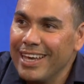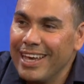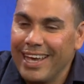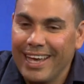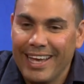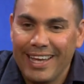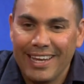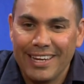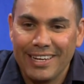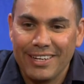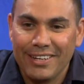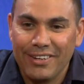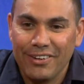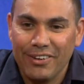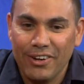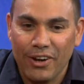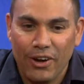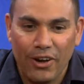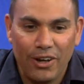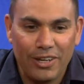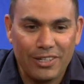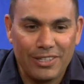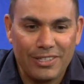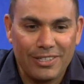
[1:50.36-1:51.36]
And I don't
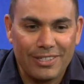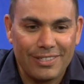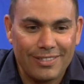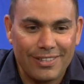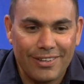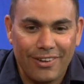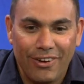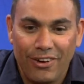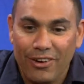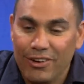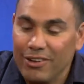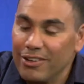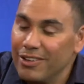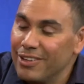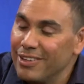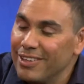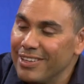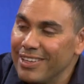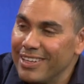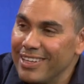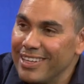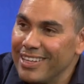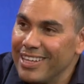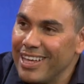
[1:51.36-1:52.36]
know, I just kind of
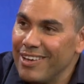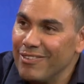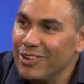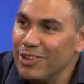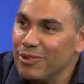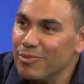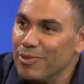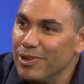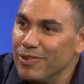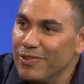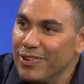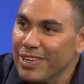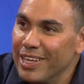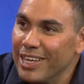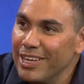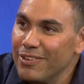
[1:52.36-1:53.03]
have a little bit of a